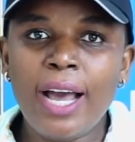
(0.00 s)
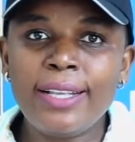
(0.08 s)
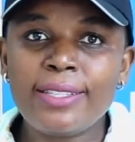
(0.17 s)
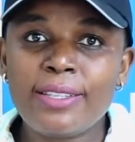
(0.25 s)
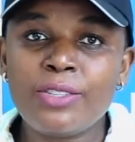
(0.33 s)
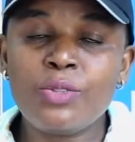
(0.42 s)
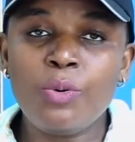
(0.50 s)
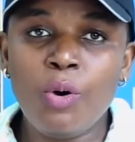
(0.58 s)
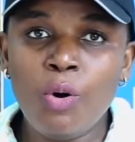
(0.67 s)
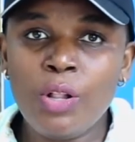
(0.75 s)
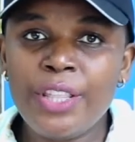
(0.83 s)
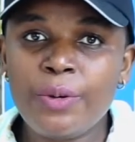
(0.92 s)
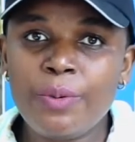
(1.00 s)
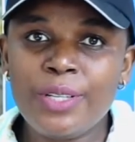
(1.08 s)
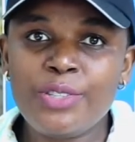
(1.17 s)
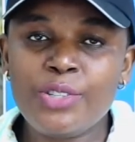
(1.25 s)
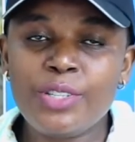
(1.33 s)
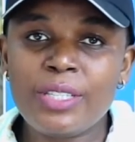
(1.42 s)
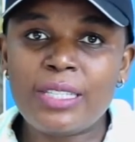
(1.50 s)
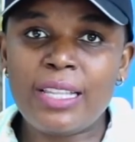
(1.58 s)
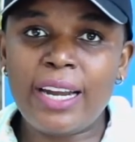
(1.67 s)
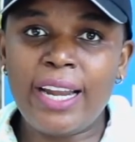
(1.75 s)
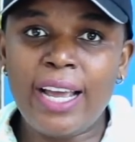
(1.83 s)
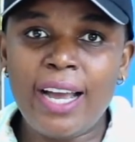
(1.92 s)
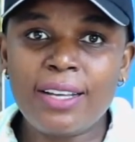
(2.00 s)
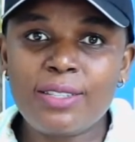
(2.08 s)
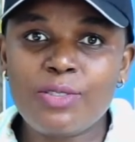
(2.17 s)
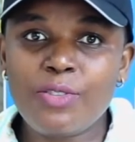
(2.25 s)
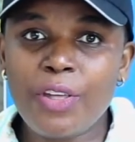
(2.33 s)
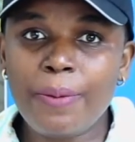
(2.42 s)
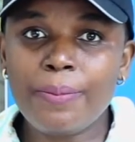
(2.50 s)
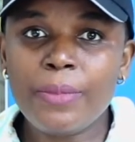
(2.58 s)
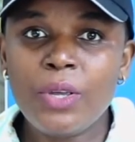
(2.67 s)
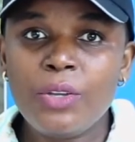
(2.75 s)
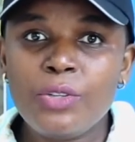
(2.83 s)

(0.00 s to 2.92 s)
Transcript: answers to all the questions that I asked them.